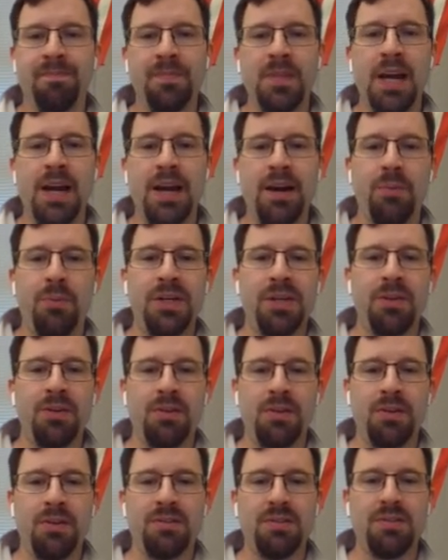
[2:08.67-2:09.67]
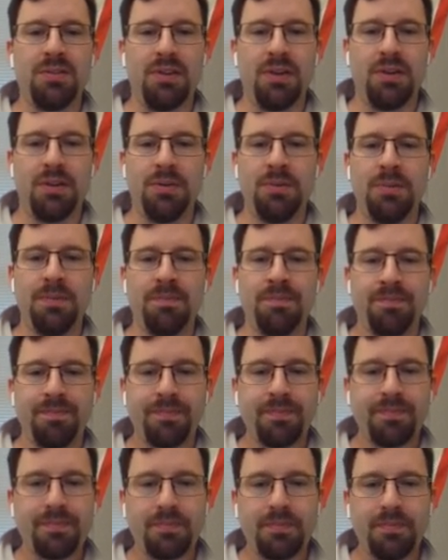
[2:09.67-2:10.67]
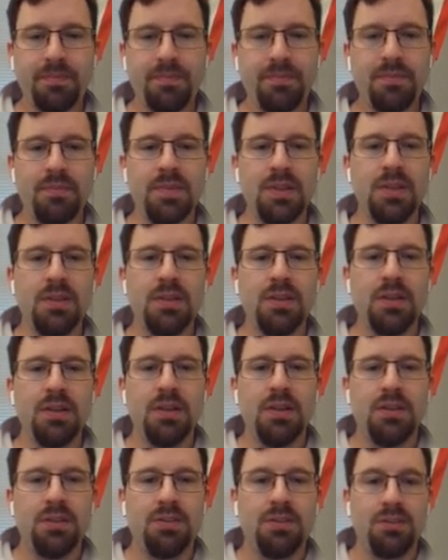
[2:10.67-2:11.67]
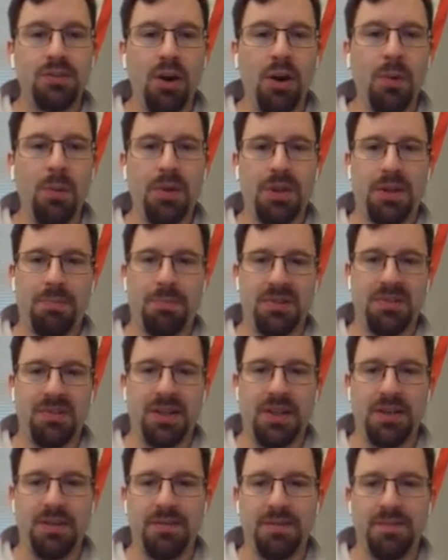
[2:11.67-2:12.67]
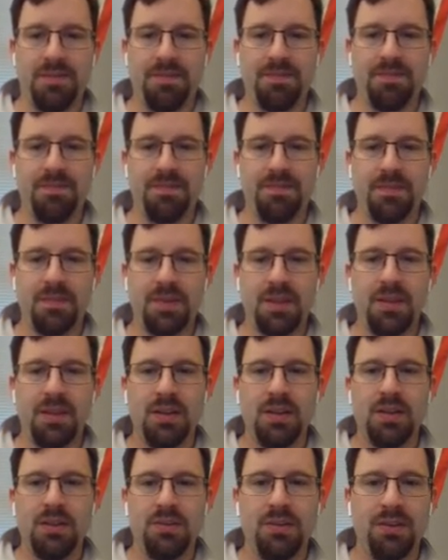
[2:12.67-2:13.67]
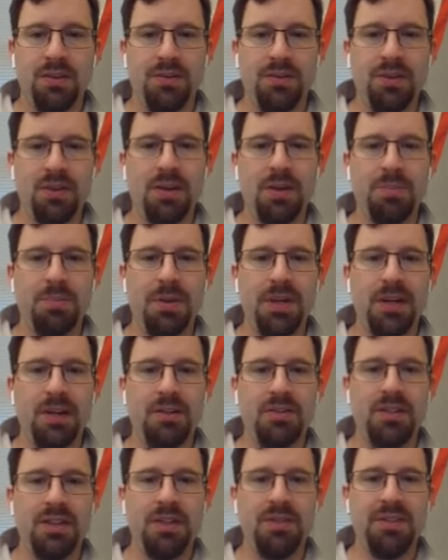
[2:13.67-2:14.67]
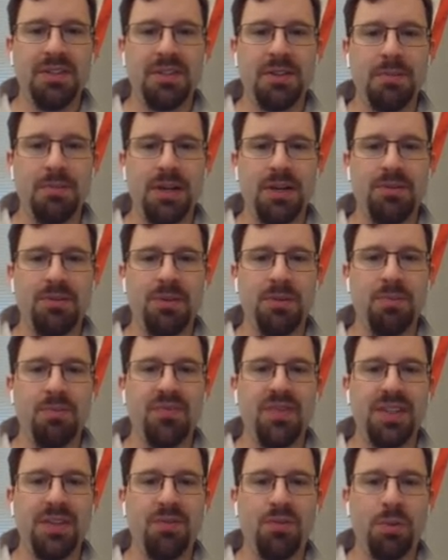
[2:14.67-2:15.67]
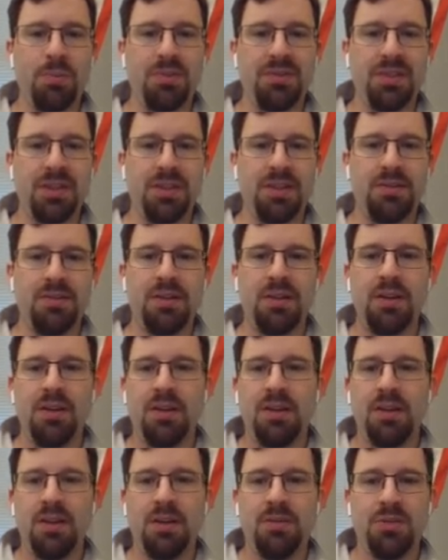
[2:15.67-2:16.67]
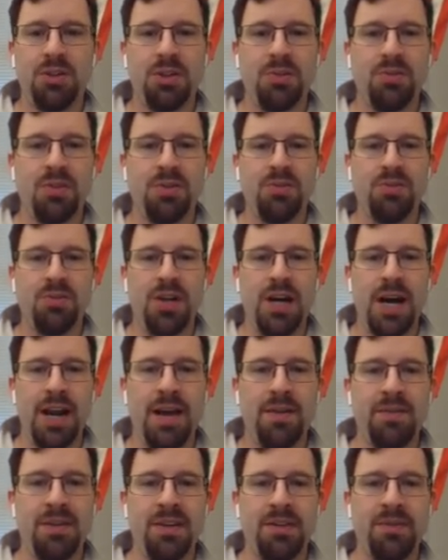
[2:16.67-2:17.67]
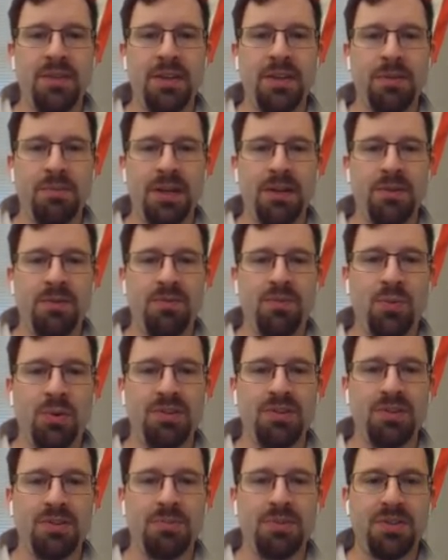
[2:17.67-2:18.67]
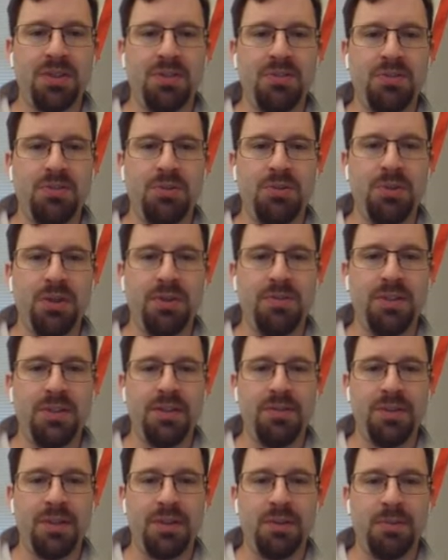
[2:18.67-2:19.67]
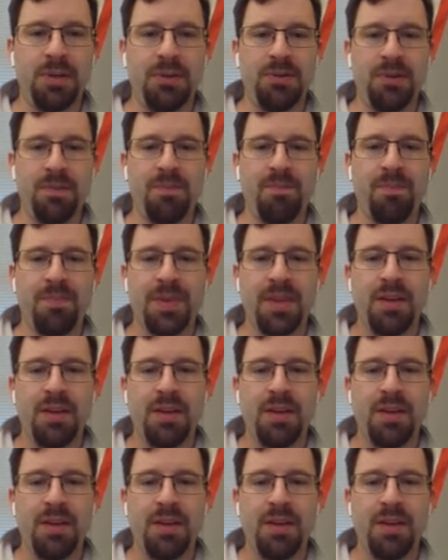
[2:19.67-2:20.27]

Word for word: now we can also start with a percent. So if you look up here, TV's in a bedroom, 54% of children do not have a TV in the bedroom, 46% do have a TV in the bedroom.